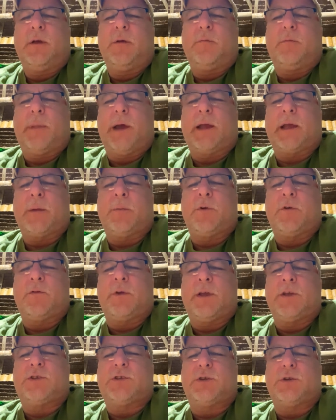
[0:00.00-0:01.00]
Micah
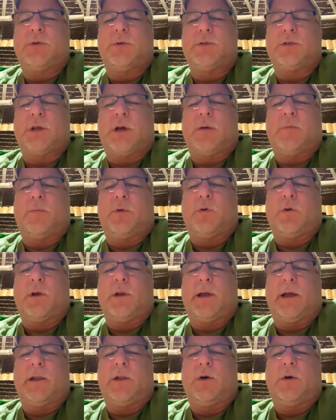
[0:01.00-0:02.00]
Mauricio is on
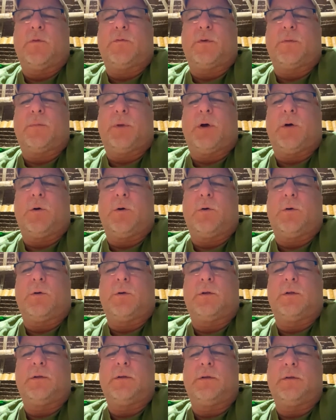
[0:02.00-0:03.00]
board. Hello from
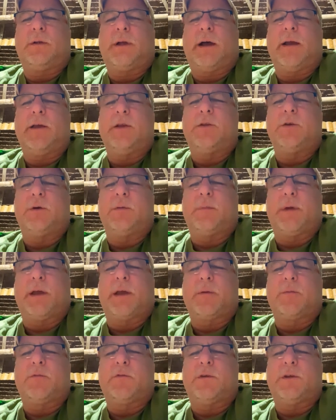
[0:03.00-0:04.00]
Bohol. How you doing,
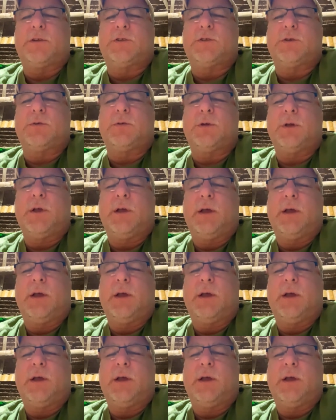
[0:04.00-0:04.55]
Micah Mauricio?